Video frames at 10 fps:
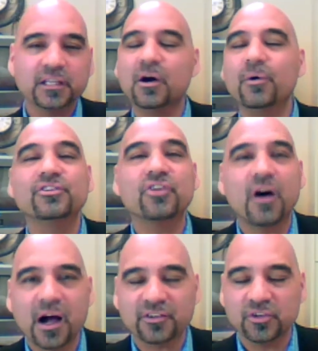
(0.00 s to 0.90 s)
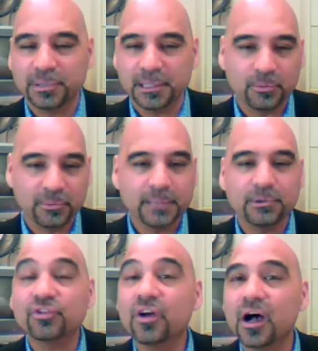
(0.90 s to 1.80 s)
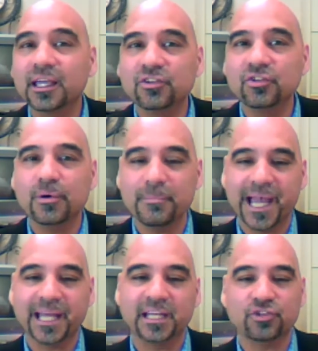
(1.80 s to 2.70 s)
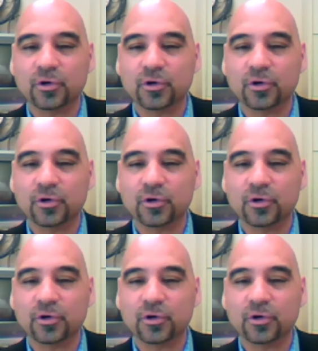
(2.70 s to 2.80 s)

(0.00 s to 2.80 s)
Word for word: and what the jobs are, and then go and talk to people.